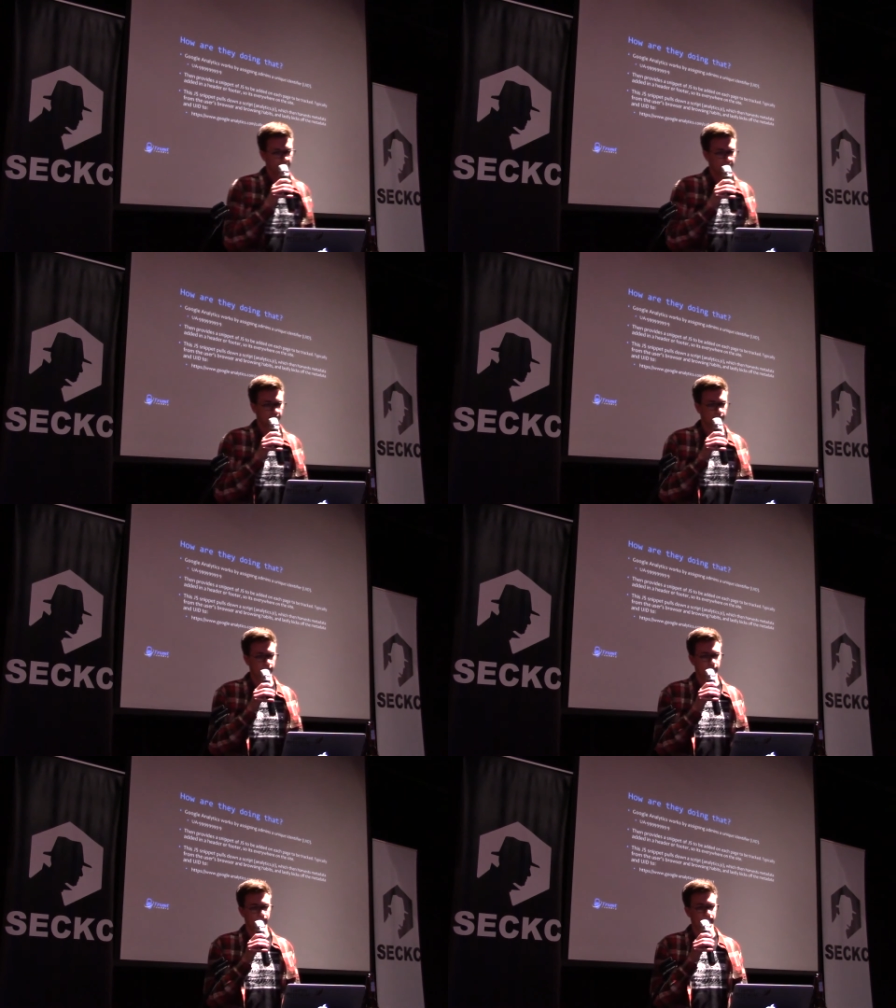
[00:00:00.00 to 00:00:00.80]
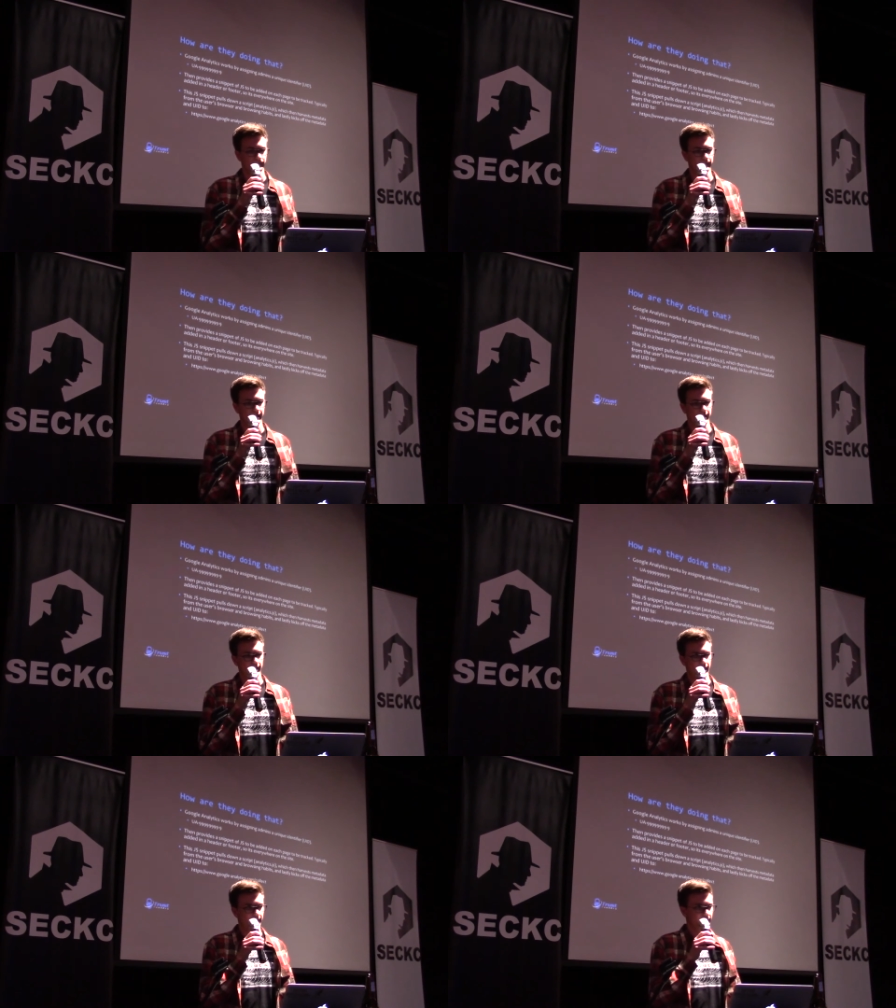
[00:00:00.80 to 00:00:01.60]
Um,
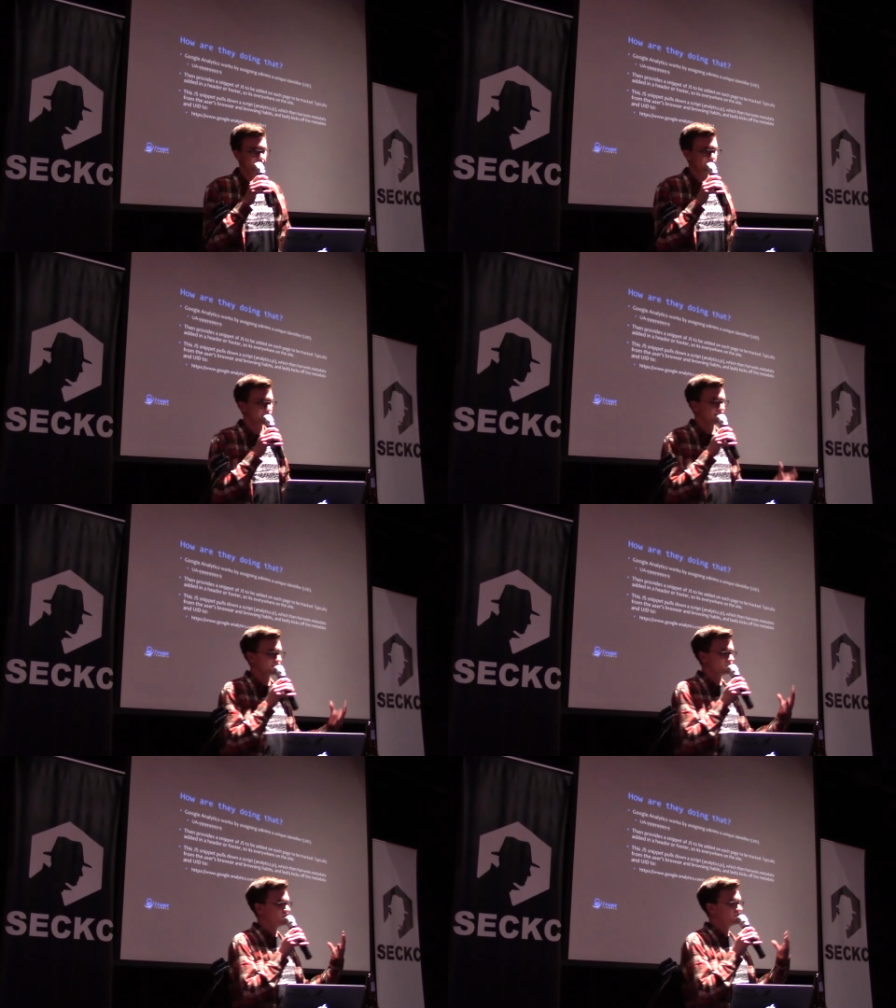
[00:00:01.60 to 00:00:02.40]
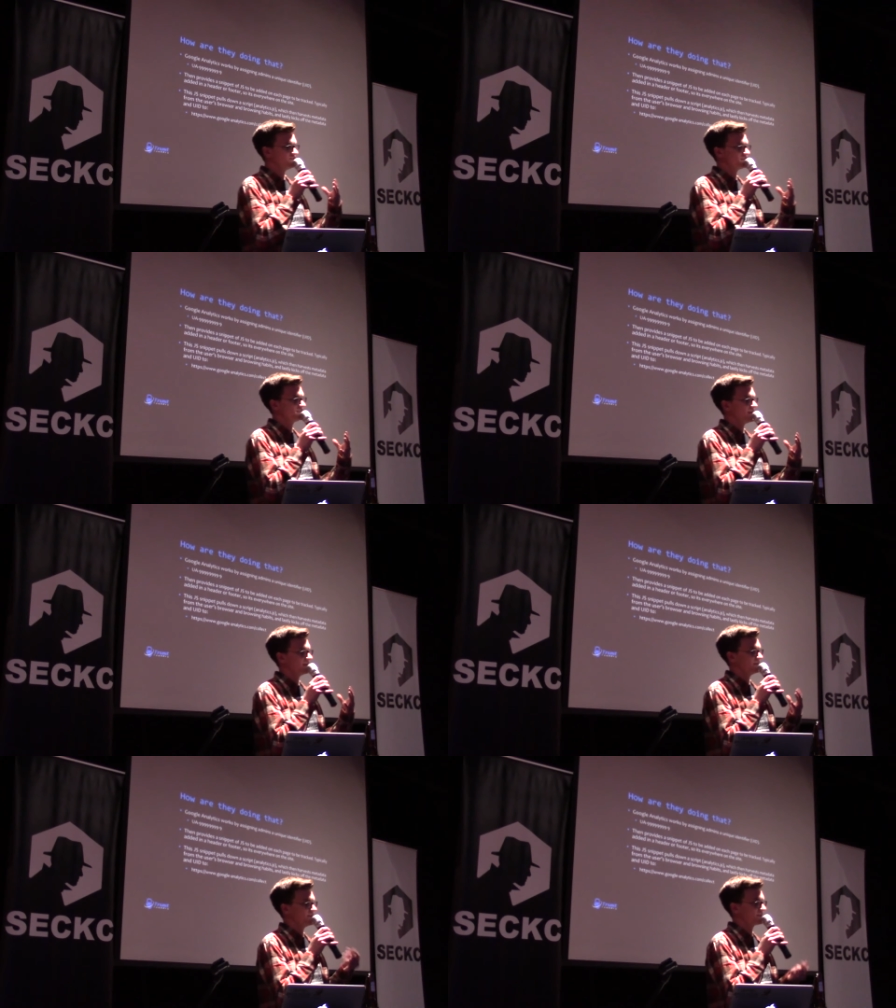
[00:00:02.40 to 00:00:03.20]
and then they collect all of this data
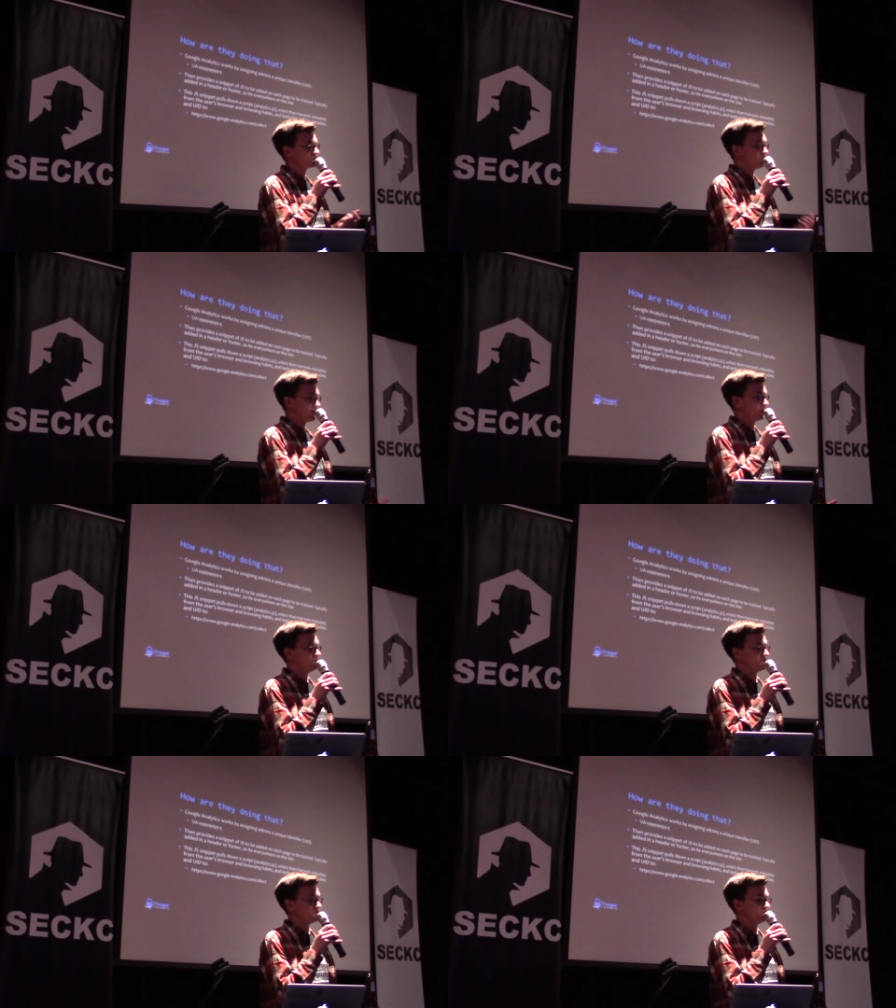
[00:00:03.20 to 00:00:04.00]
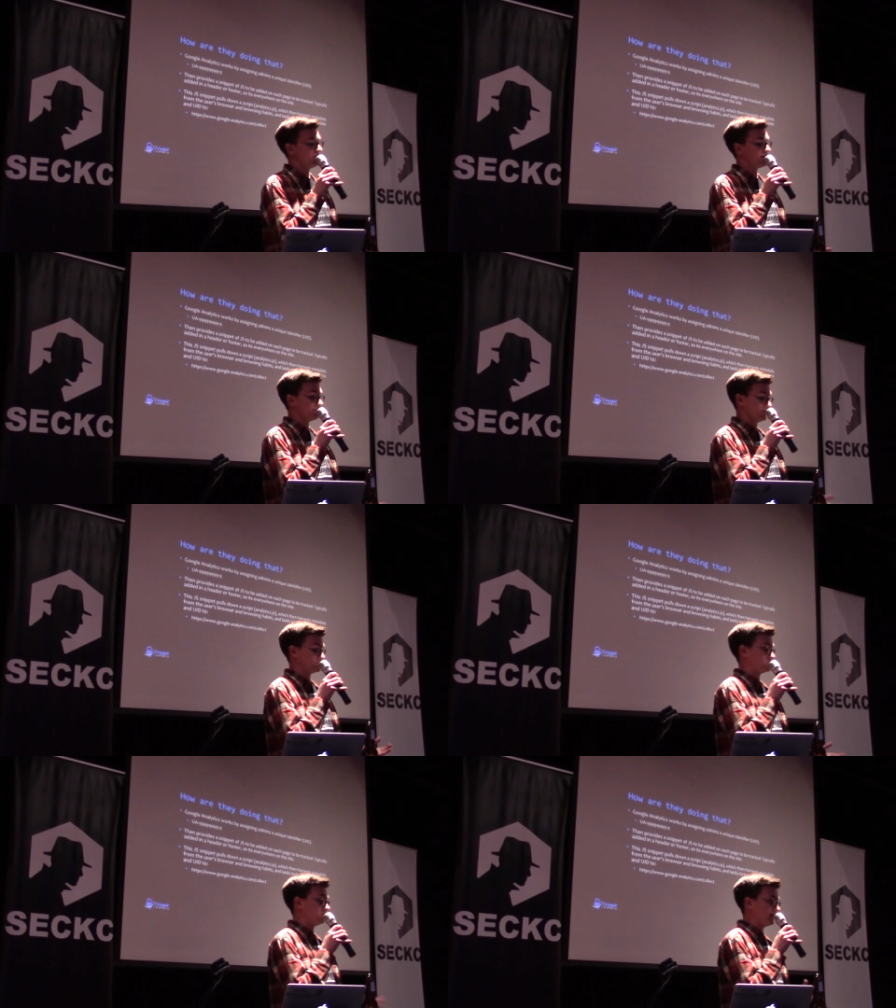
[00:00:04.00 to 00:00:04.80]
and they can start painting a, pic painting a
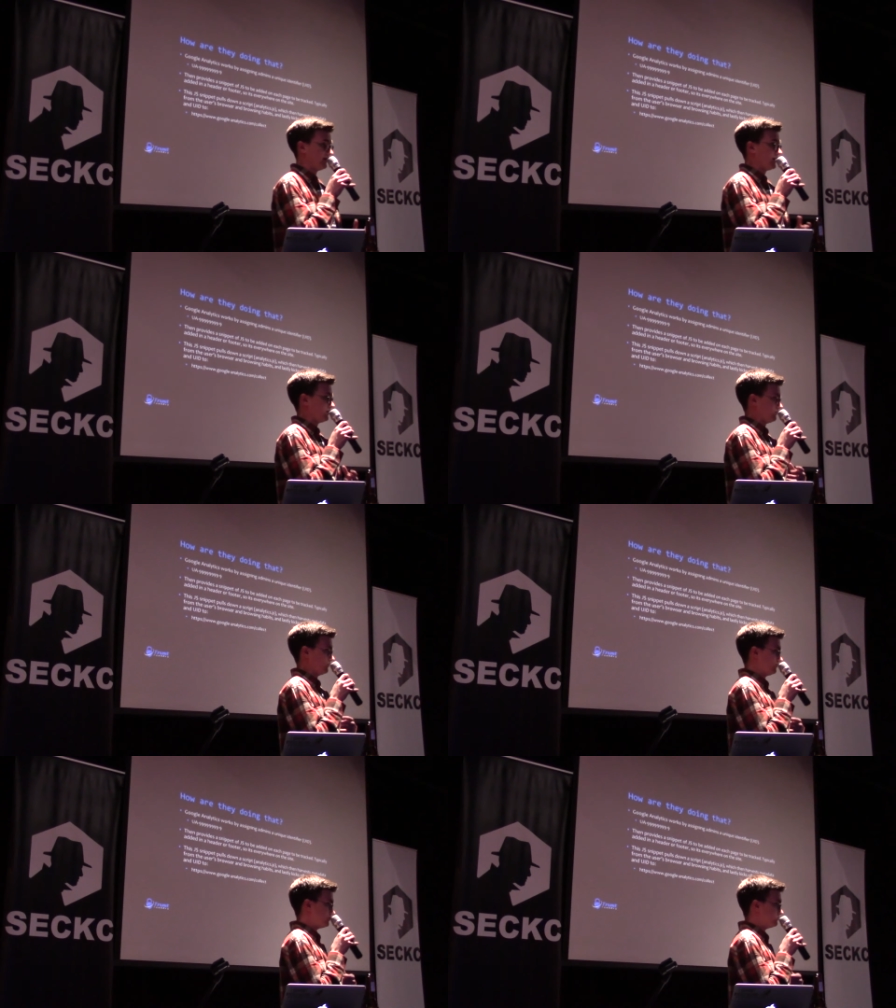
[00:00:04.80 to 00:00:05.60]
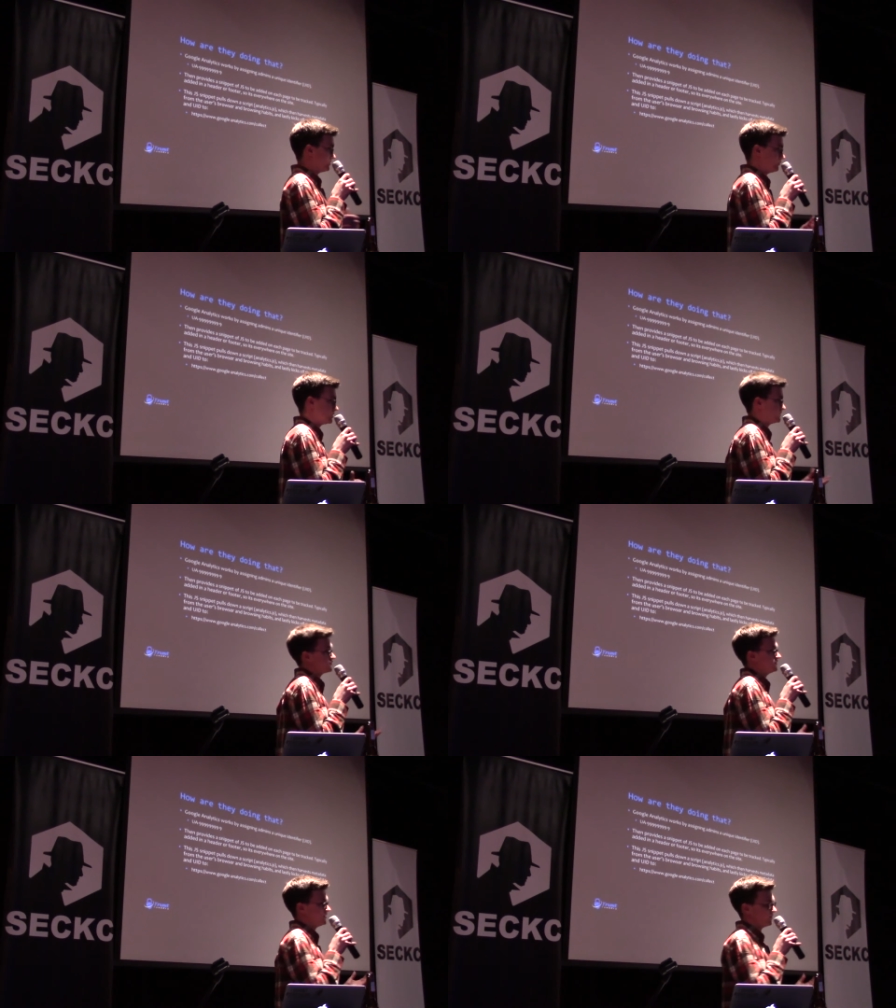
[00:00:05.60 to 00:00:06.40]
picture about how, you know, what a
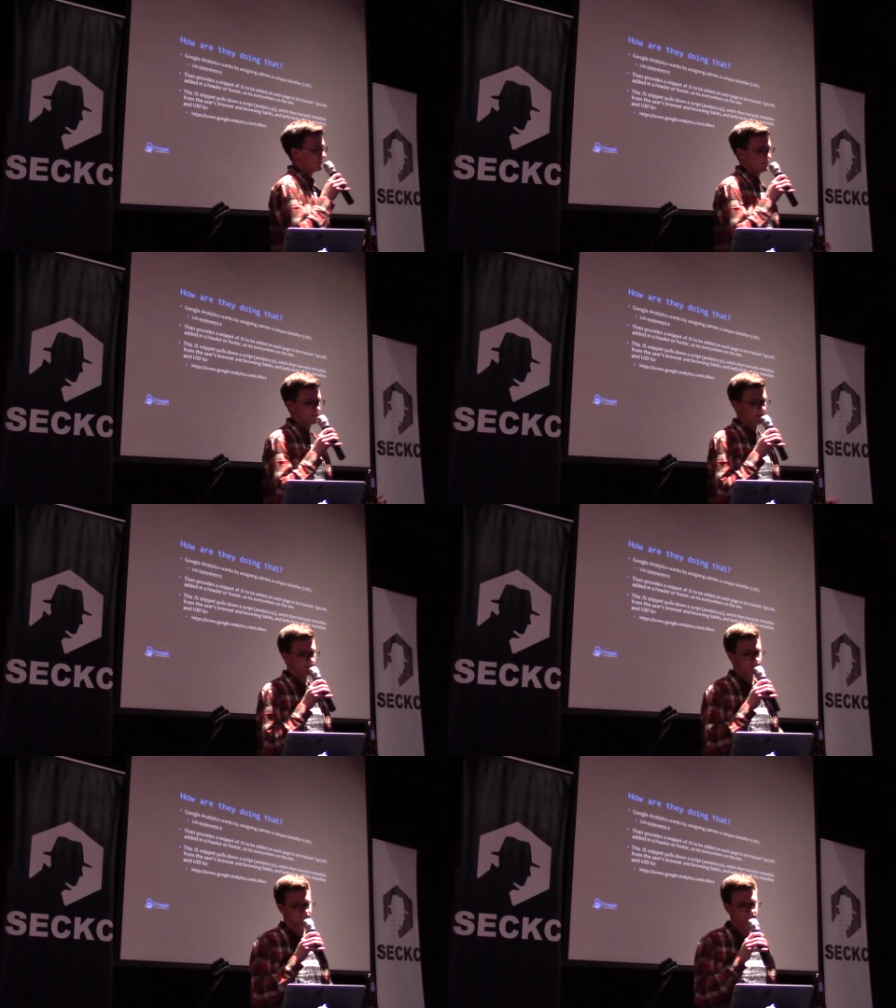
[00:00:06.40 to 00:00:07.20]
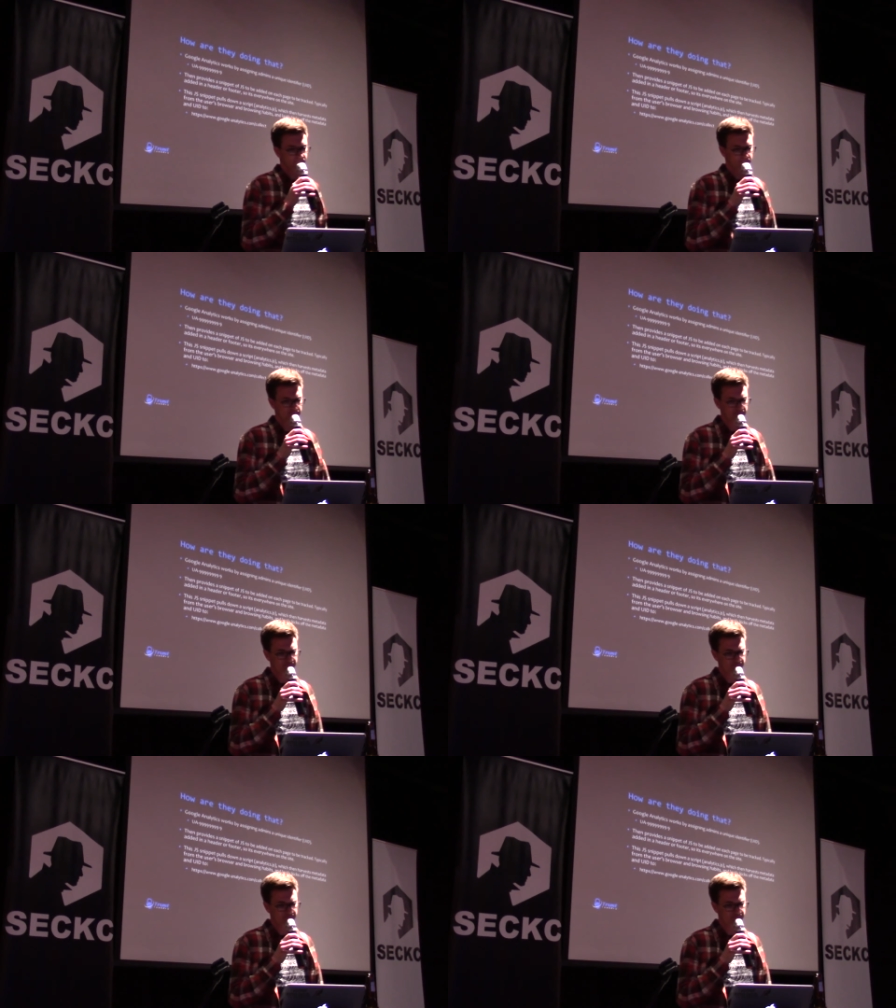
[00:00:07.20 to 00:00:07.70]
user did while they were there.